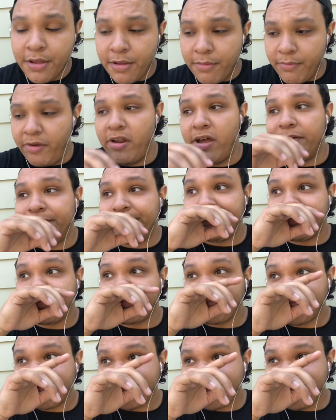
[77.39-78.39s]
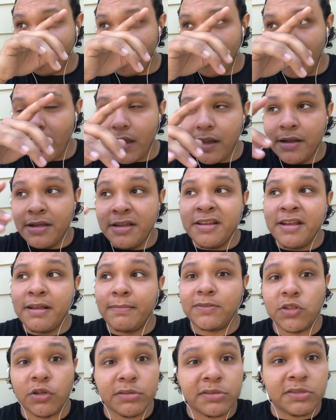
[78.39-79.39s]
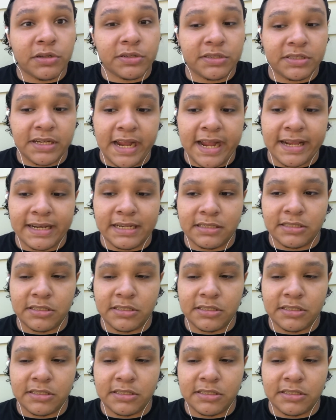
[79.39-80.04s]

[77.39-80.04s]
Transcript: But so excited.